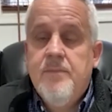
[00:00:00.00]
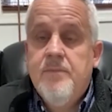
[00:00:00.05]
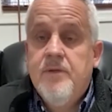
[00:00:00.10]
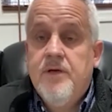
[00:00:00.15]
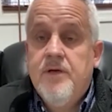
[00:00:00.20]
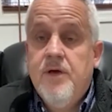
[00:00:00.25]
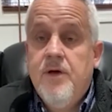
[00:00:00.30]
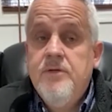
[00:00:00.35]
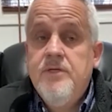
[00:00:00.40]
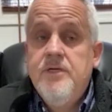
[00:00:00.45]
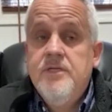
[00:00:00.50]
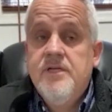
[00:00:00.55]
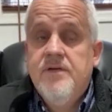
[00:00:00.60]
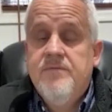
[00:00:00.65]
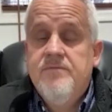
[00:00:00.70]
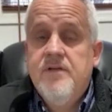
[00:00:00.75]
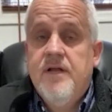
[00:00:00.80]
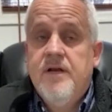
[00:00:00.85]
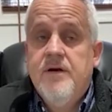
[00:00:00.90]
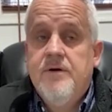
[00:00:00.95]
The coaches
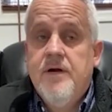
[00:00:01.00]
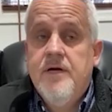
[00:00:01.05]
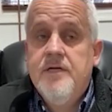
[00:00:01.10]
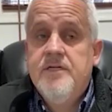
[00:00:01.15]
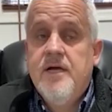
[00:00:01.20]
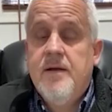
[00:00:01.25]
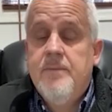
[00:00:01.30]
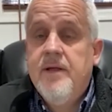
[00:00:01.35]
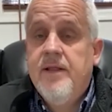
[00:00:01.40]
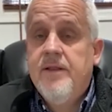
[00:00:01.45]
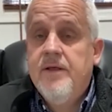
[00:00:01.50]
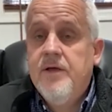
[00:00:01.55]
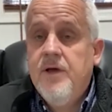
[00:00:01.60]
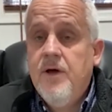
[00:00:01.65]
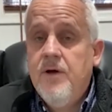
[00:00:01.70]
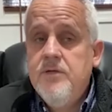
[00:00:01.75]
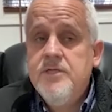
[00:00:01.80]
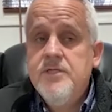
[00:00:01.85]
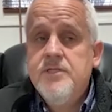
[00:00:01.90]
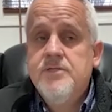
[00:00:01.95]
have done a great job. Now the
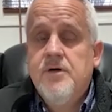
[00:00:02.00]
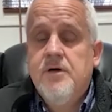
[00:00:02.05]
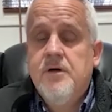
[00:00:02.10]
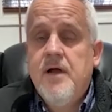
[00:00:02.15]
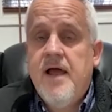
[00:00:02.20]
coaches are,